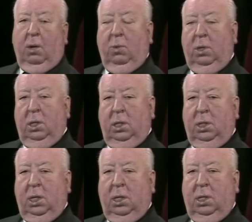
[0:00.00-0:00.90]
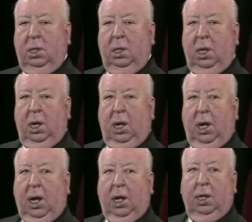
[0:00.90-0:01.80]
with an assistant,
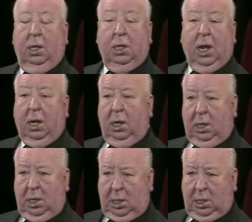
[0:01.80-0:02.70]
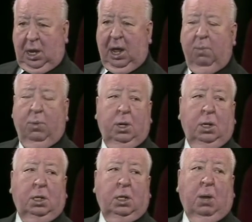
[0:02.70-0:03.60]
and suddenly this
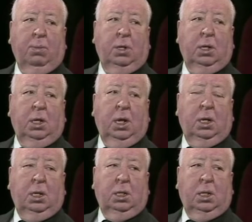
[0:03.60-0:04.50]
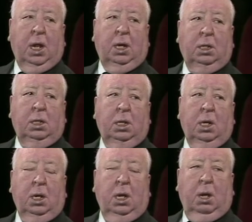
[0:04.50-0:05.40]
ambulance stops at the intersection.
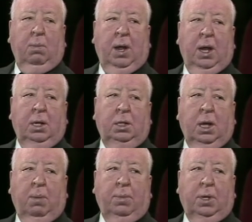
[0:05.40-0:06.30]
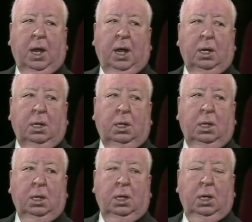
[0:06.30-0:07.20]
A man jumped out,
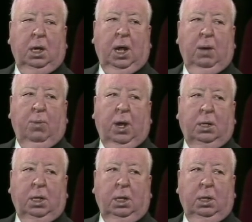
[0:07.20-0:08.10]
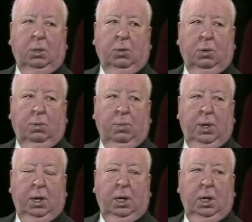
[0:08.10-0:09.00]
came rushing toward
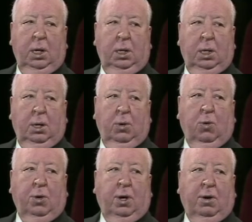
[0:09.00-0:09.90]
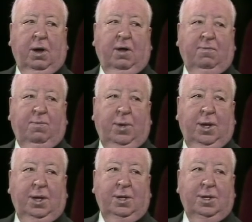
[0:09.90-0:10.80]
me, said, "Autograph,
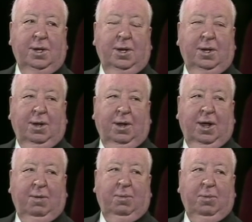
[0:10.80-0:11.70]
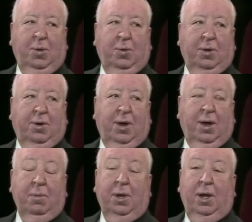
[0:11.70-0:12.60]
please." I gave him the
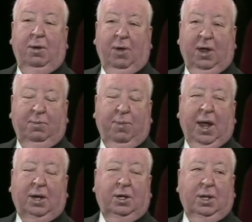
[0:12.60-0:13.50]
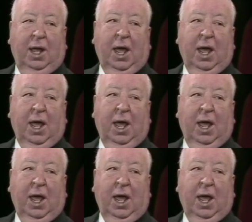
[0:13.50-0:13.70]
autograph. He rushed back to the